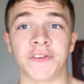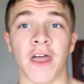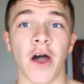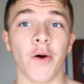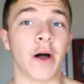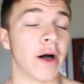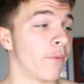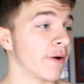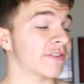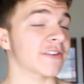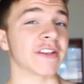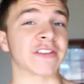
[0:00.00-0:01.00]
So,
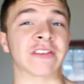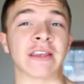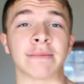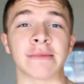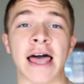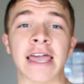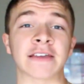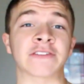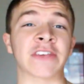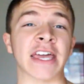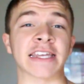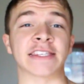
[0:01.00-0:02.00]
what's gonna seem like
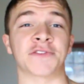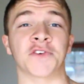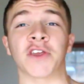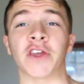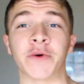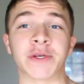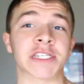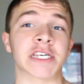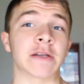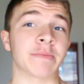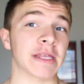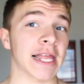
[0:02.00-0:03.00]
seconds for you is
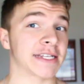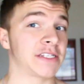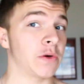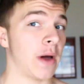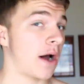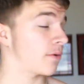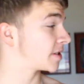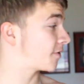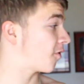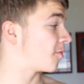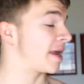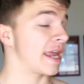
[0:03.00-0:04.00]
gonna be like 2 hours
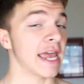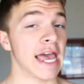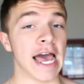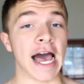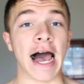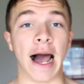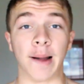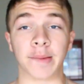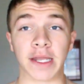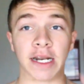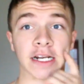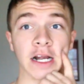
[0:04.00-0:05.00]
for me.
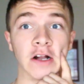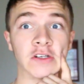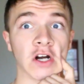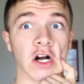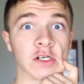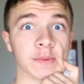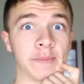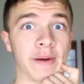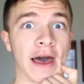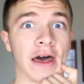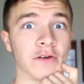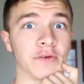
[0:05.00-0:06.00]
I'm gonna go charge my
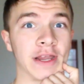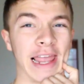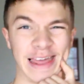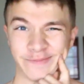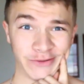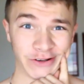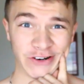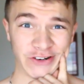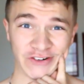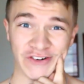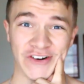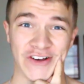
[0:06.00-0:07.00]
battery and put a
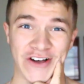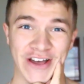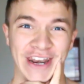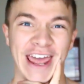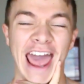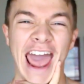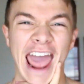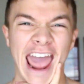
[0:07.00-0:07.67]
shirt on.